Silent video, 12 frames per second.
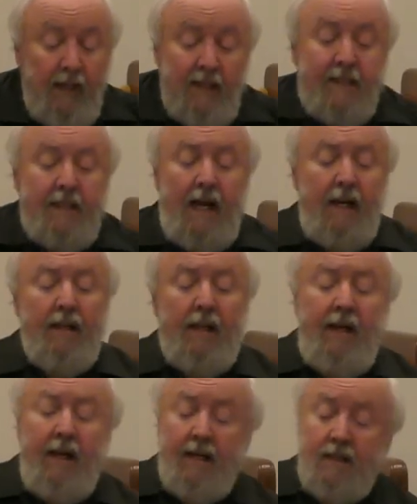
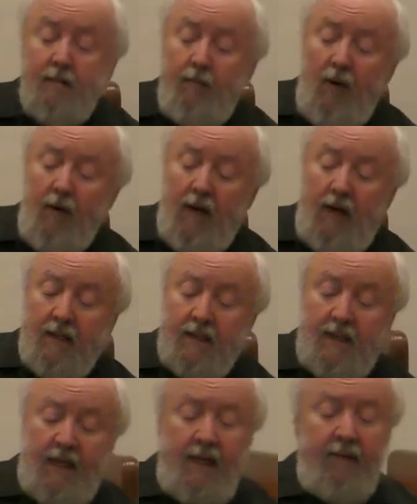Secondly,
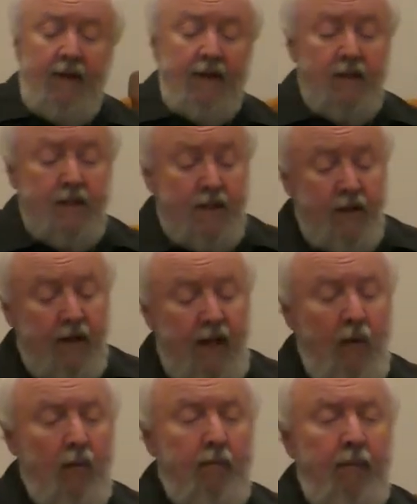as Eve understood,
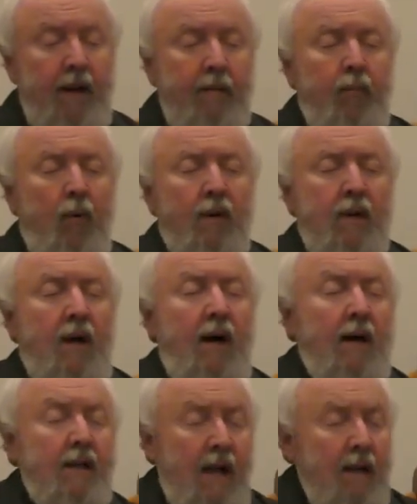he would be both
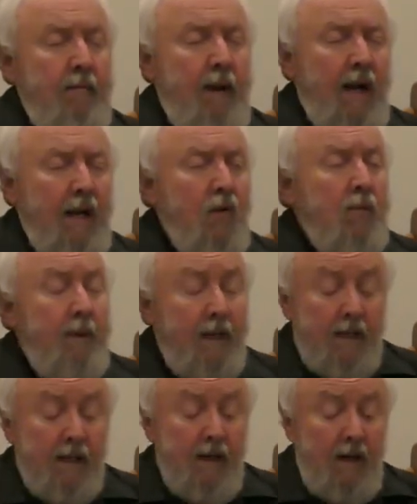God and man. He would be
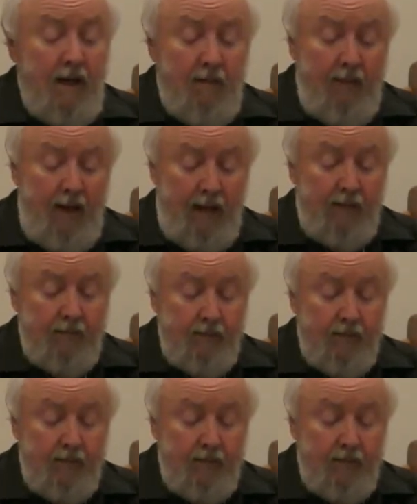the God-man.